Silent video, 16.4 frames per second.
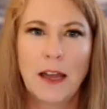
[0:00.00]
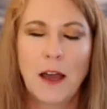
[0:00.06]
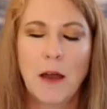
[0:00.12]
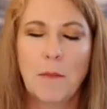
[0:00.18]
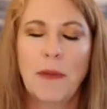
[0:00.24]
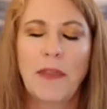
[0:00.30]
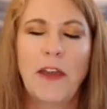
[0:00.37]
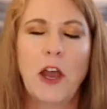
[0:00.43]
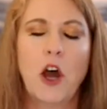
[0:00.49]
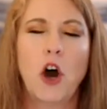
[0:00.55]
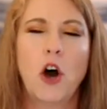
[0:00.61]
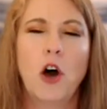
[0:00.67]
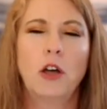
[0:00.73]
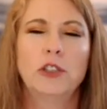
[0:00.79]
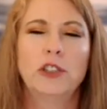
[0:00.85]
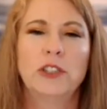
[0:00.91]
but they
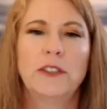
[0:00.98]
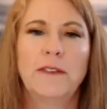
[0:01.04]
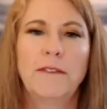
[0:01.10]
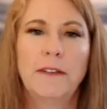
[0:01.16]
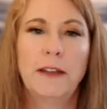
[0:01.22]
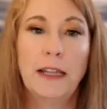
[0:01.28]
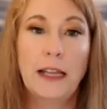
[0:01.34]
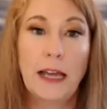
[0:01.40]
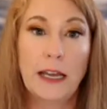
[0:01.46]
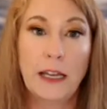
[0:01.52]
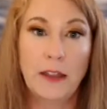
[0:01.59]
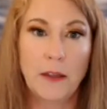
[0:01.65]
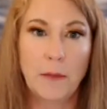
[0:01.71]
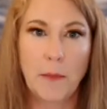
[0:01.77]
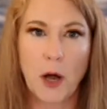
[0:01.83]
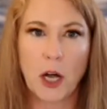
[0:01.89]
all just flooded
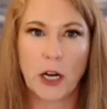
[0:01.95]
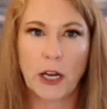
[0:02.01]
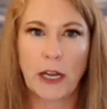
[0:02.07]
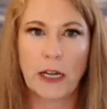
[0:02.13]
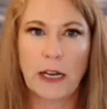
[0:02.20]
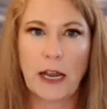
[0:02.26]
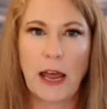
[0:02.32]
the market.